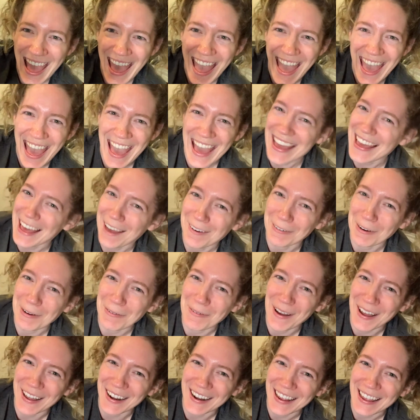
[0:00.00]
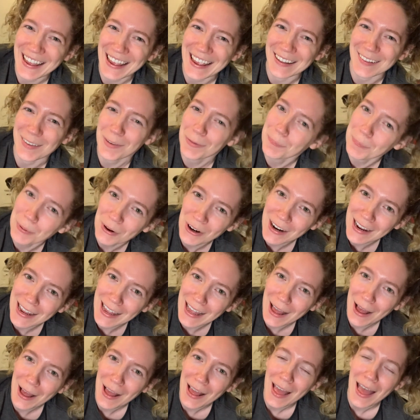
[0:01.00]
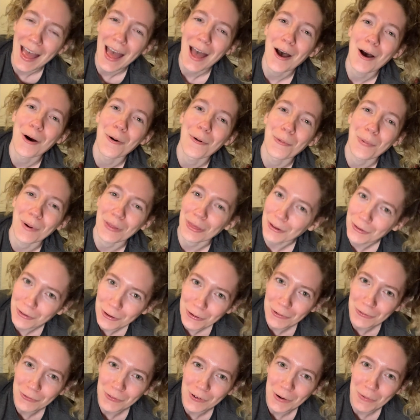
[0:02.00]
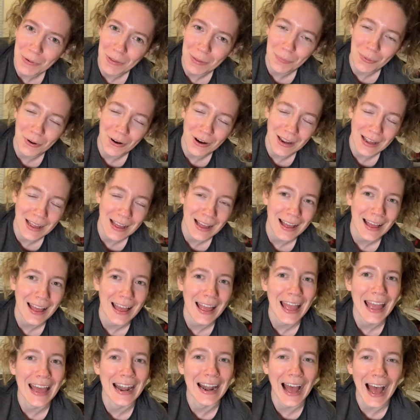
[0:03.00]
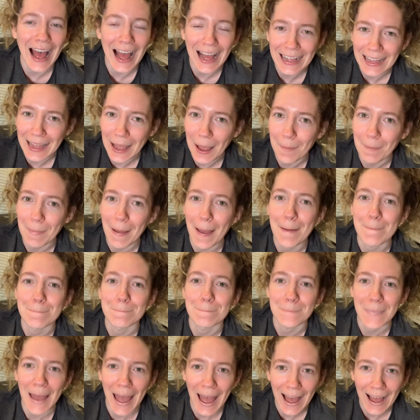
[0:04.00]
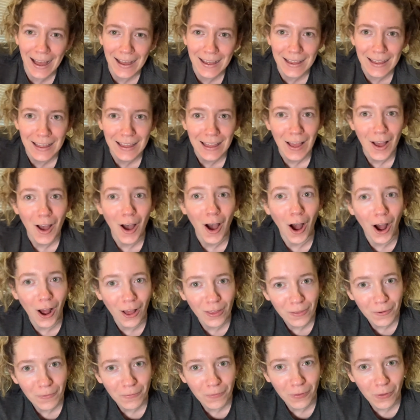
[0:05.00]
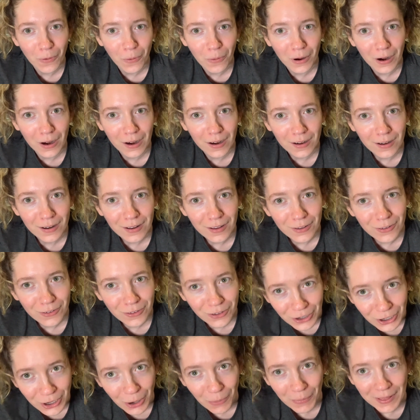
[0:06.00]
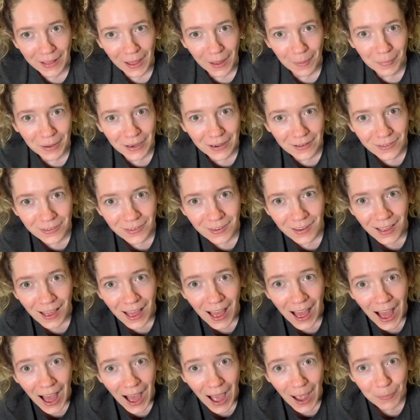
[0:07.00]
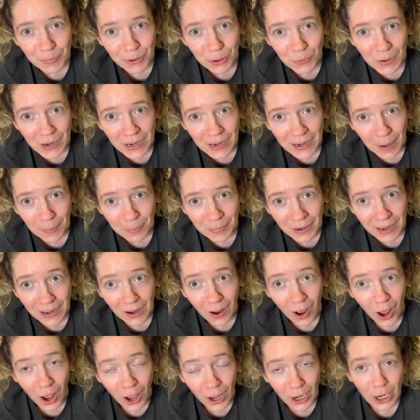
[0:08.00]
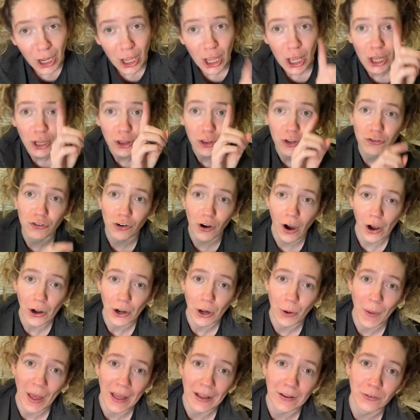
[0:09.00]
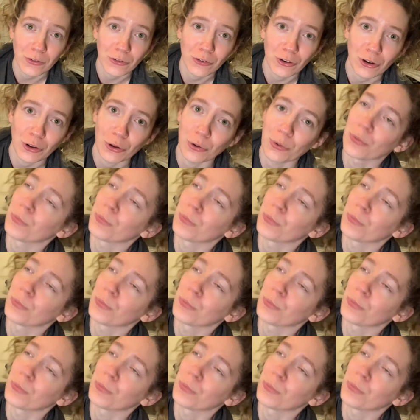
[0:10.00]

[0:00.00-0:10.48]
Hey everyone, it's Bree with Gluten Free with Bree, and I am back on the floor, so you know what that means. I'm doing an update on the JOROTO X2.